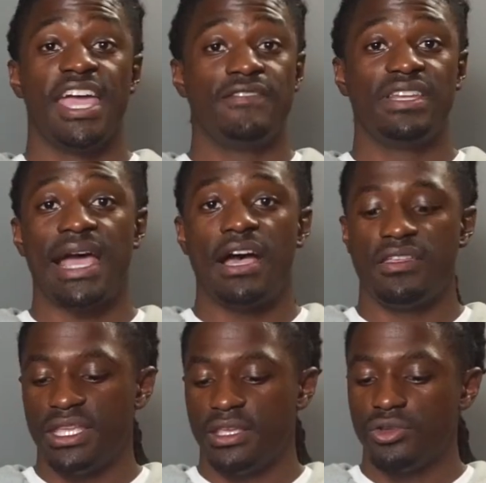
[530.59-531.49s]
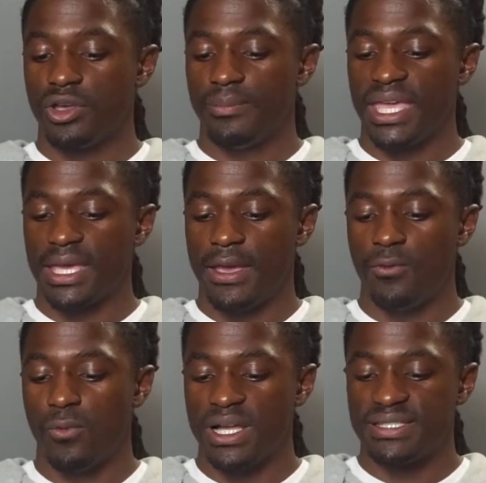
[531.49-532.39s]
Every now and then you can make a
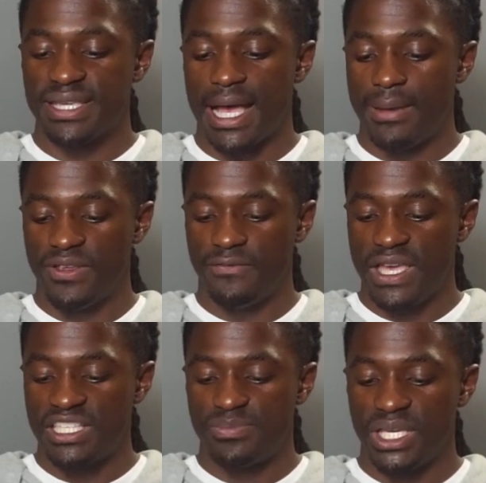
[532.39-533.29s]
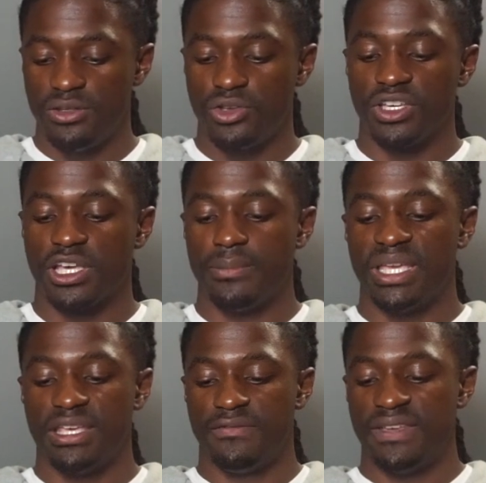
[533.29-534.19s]
one-time investment. You could
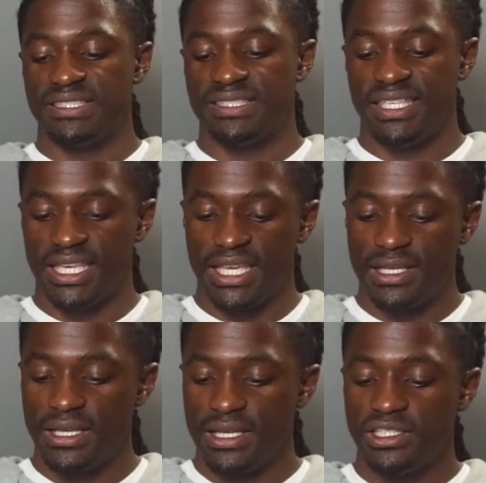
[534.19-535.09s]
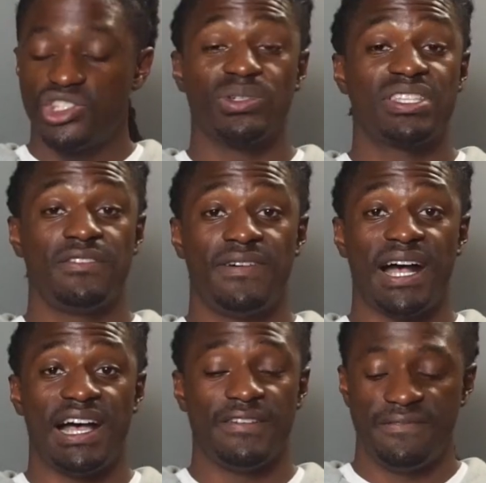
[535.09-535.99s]
come in, invest ten,
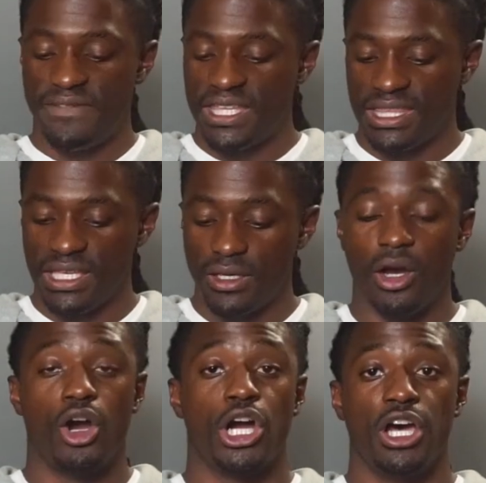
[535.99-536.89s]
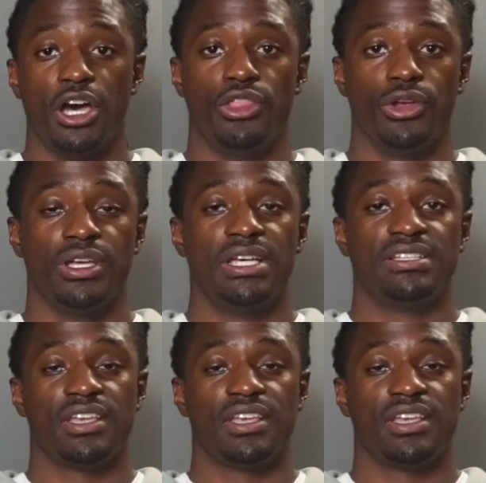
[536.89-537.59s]
twenty-five, fifty, or other.